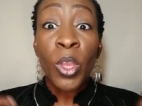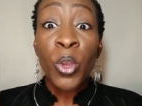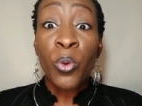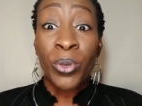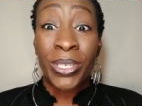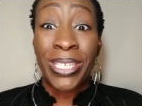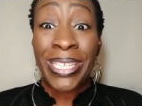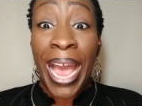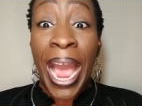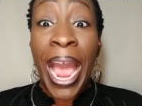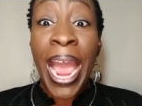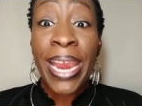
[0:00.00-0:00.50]

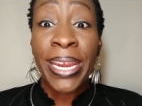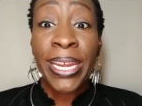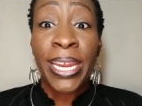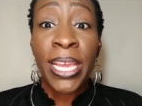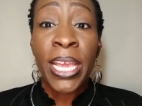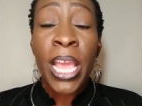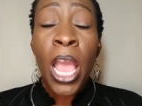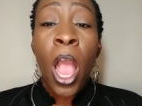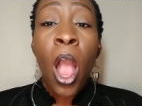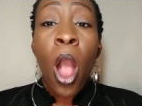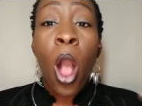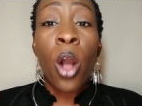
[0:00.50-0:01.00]

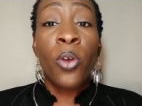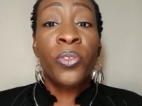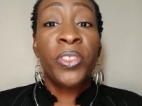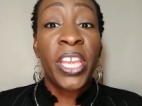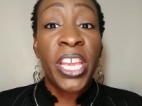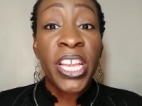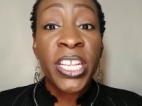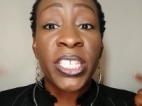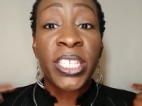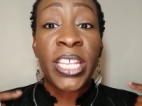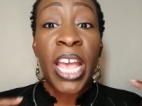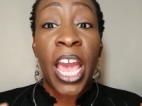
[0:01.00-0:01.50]
residing on
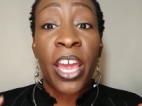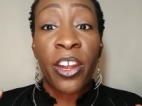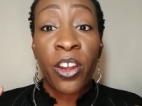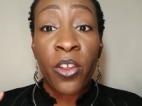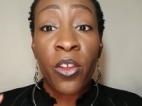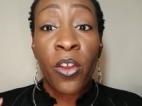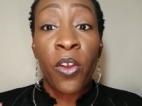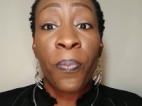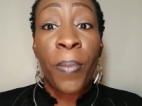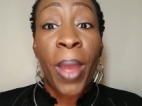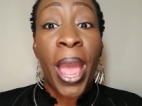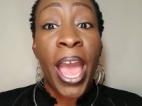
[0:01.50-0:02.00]
the inside of
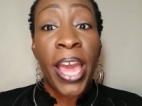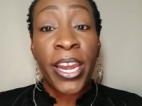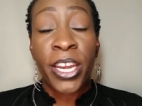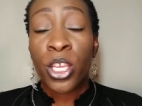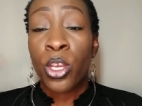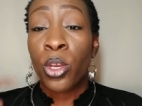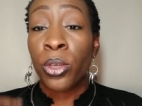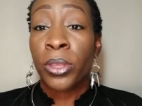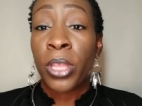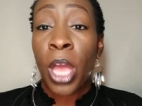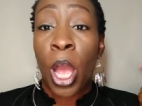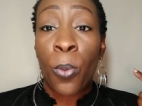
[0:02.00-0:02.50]
your mind
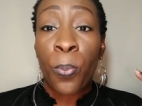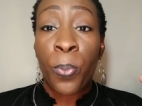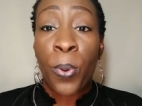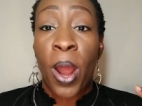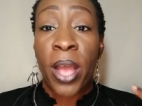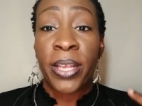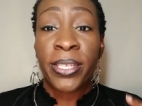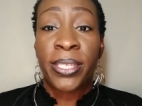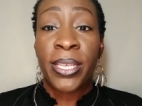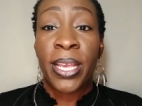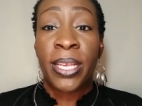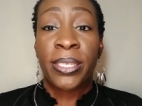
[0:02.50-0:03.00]
and your thought
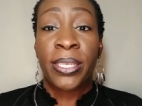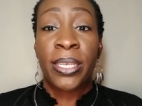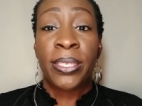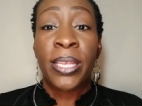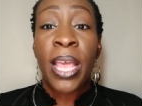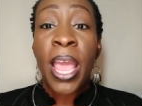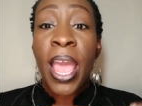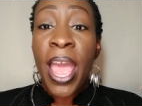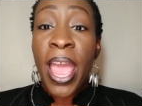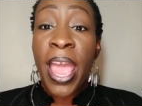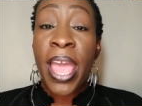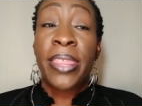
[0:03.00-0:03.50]

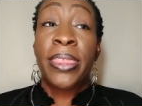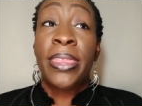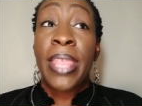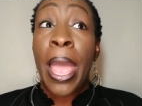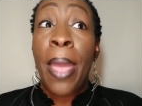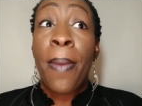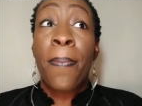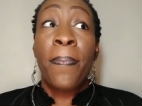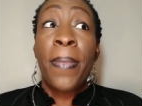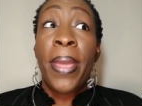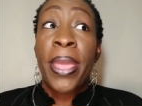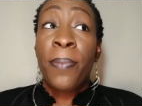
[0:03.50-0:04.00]
processes. And
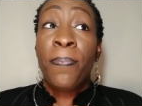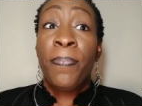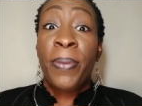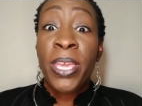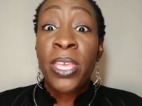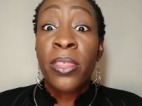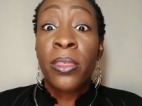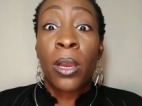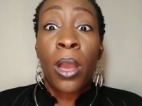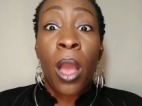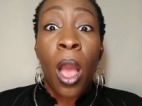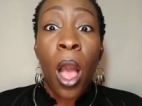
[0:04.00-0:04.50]
that may
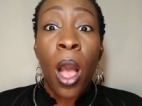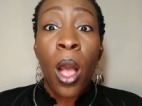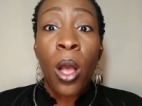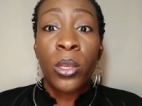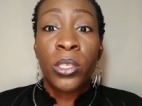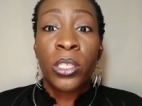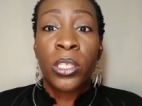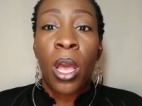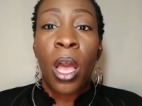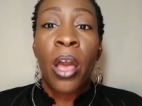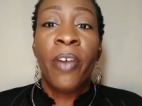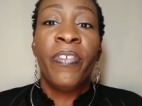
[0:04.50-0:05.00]
be the
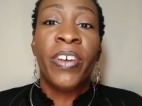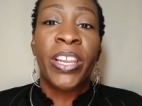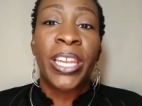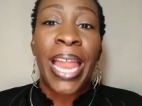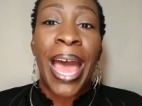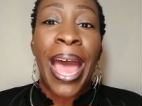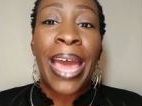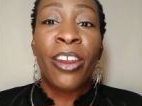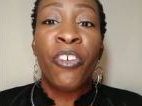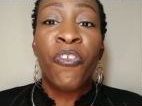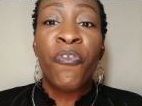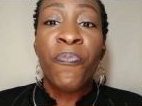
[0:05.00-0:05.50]
cause of a
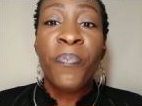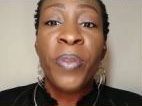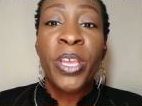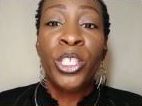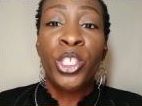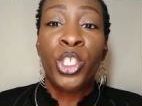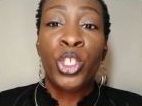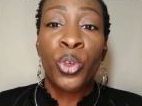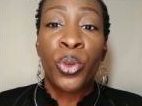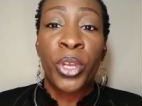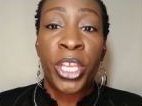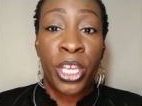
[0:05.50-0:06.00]
lot of
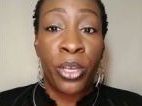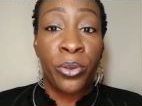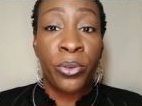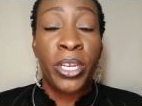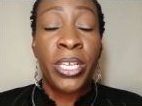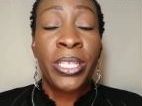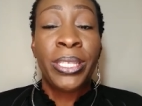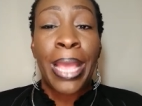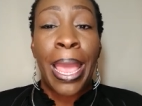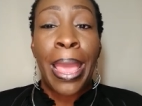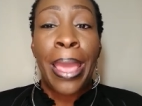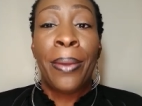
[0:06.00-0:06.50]
mental
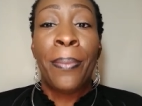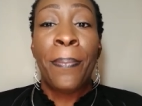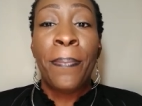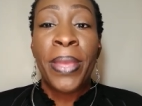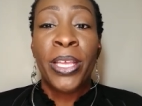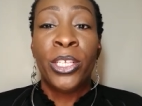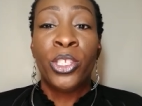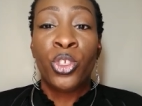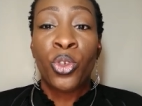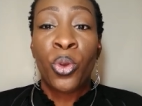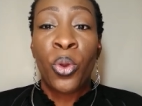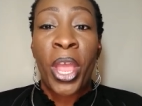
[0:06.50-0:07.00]
illness and
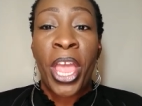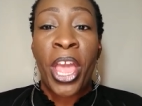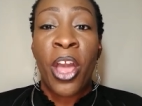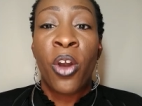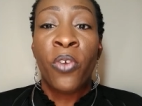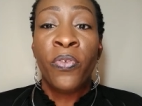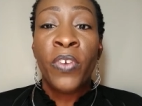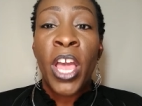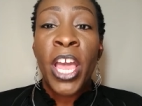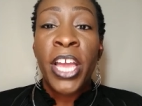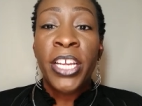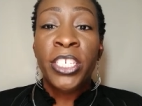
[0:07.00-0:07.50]
mental
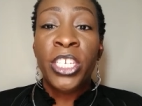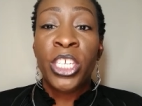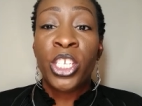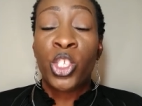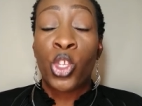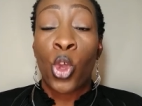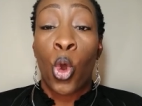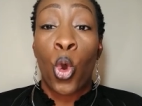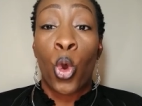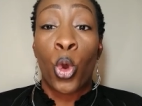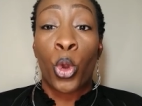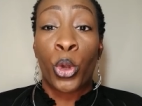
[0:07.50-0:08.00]
health
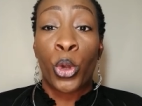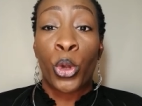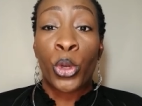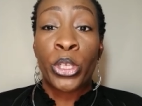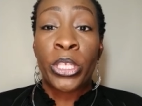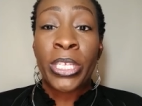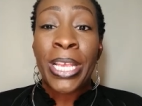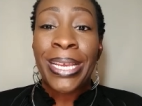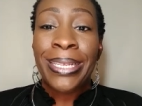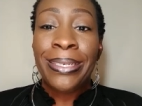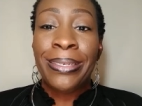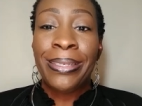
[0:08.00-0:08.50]

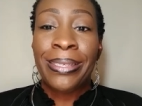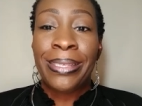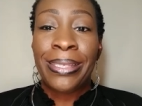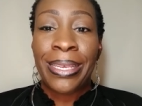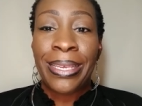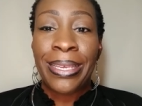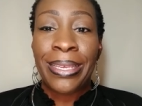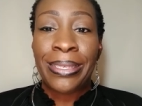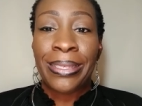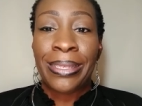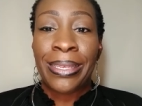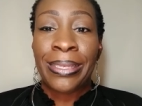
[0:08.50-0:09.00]
disorders,
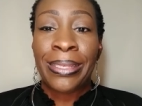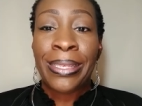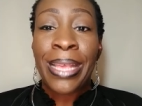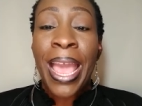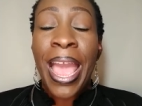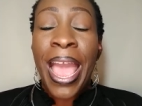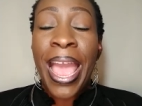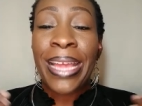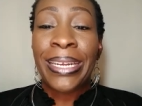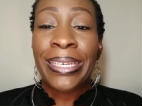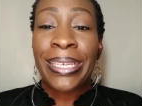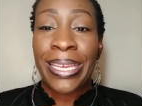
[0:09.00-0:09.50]
diseases,
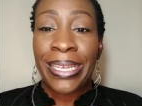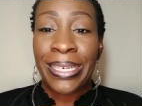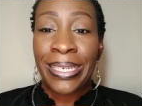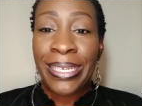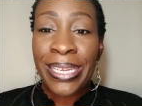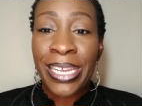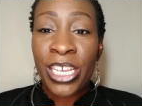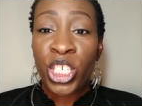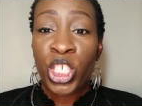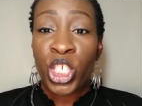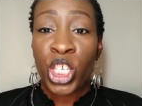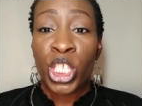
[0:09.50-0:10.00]
and
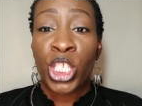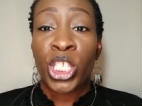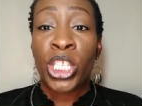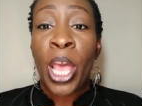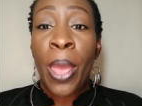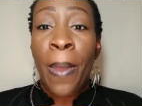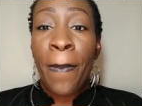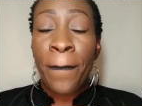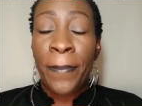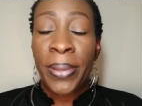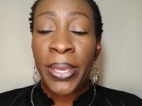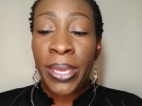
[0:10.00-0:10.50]
conditions
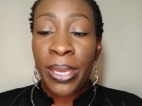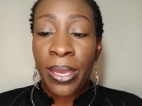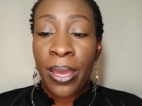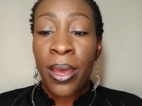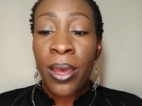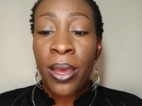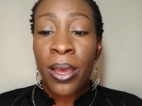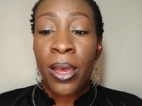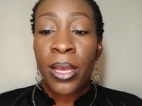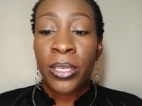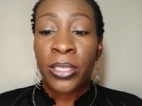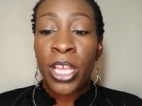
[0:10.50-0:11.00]

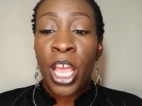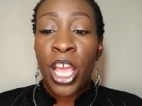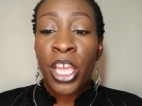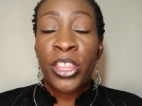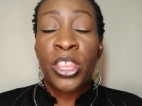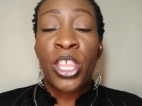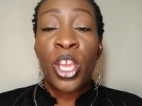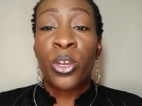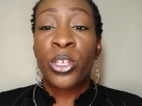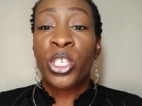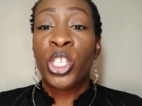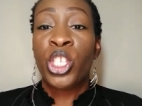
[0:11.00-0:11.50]
because
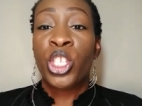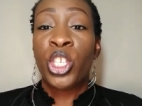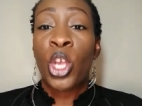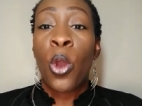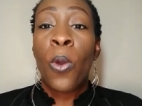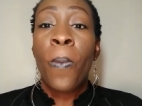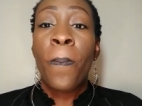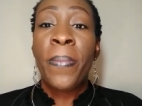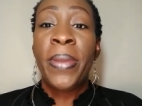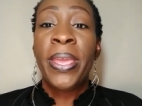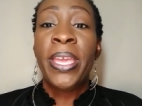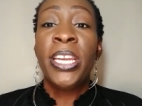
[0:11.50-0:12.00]
there's
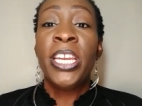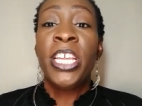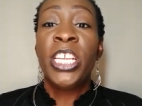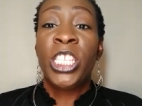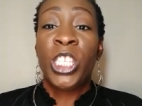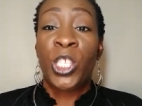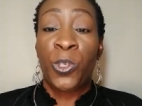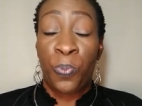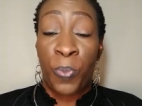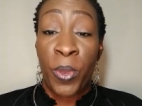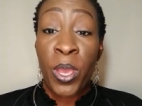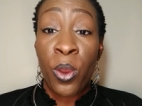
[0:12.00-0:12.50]
so many
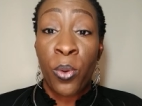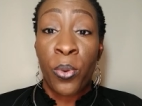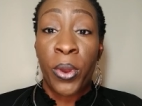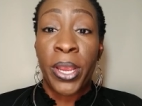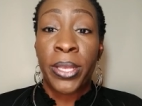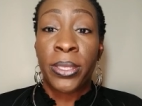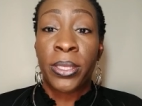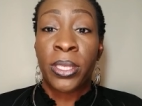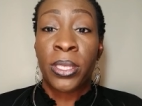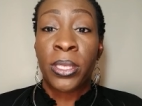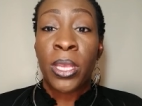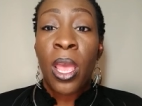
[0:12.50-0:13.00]

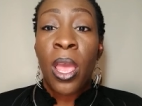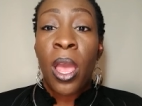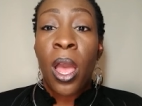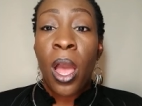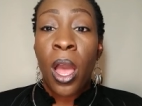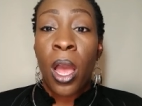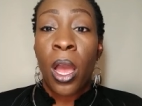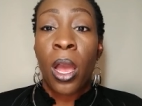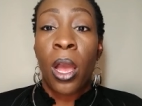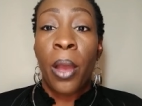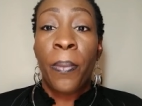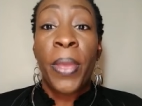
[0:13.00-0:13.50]
spirits
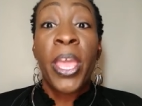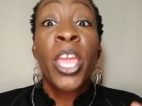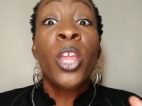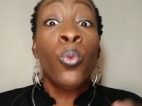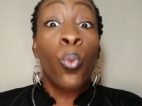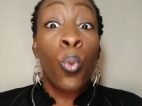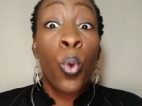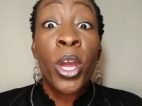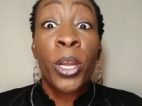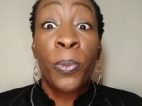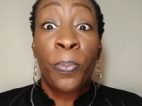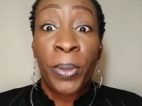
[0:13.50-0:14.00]
um,
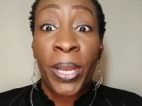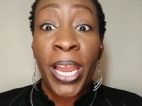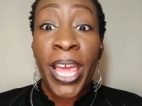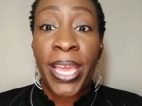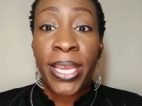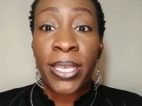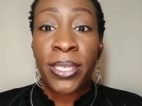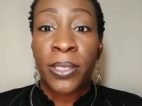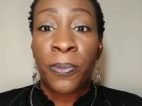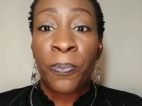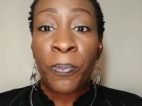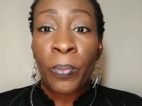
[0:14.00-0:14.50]
in one
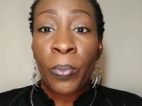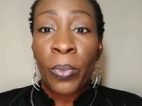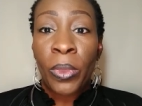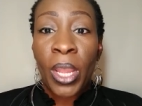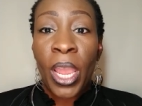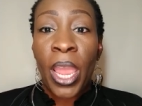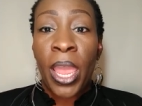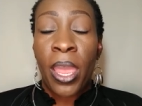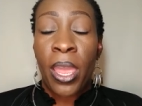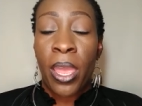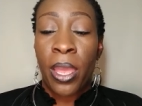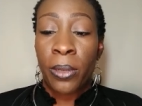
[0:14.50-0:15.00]
place.
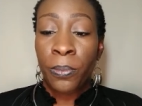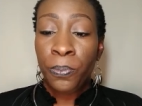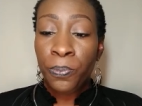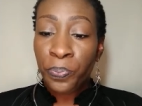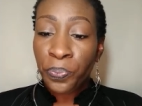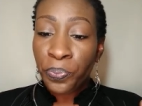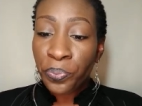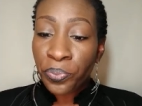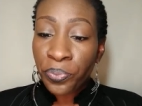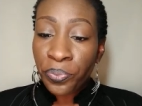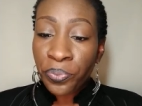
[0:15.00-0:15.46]
And